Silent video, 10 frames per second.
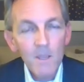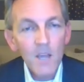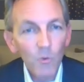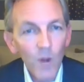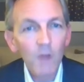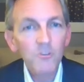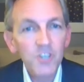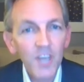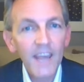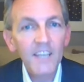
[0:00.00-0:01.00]
around
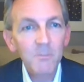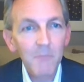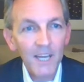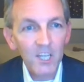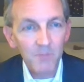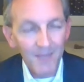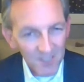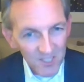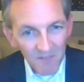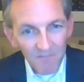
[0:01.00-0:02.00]
change management.
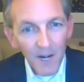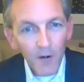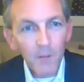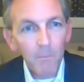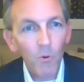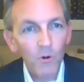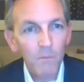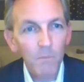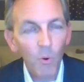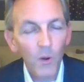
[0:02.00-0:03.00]
This is a very
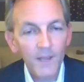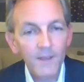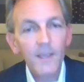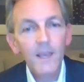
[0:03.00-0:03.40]
important point.